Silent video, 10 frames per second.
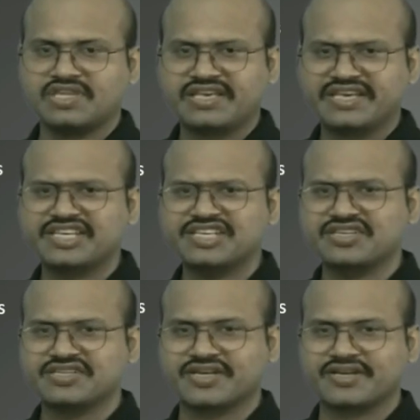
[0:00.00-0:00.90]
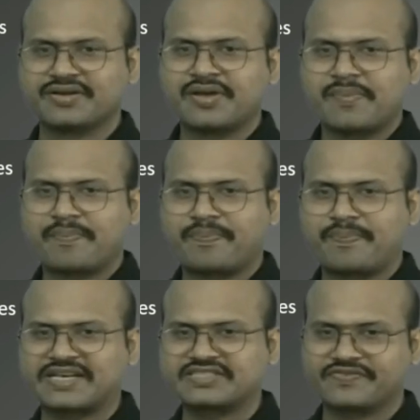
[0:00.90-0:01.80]
In this region,
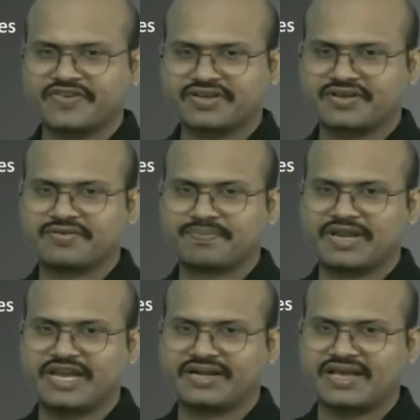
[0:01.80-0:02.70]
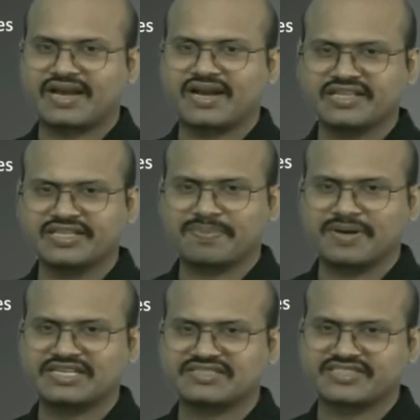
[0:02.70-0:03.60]
Pacific plate and other
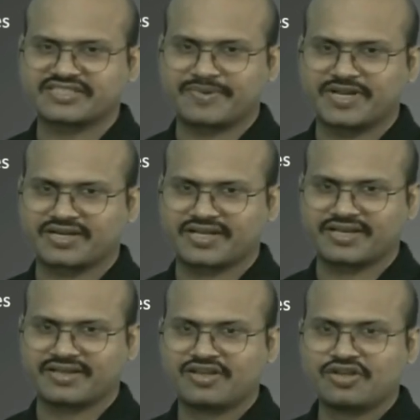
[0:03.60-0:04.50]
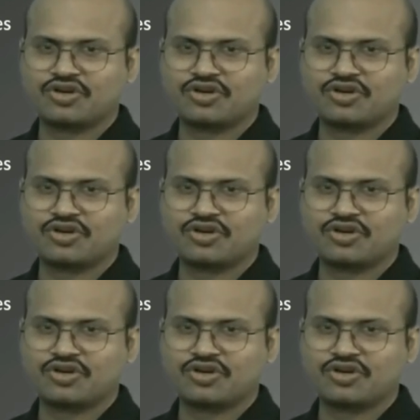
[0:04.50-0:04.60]
plates are subducting to